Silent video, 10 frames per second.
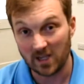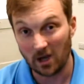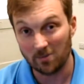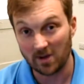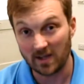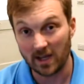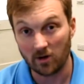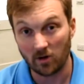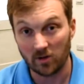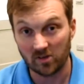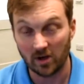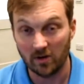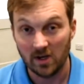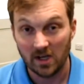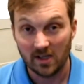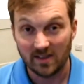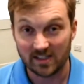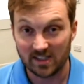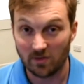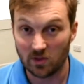to help them get that growth. So
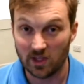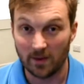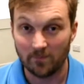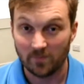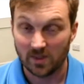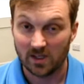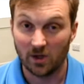that's the other thing.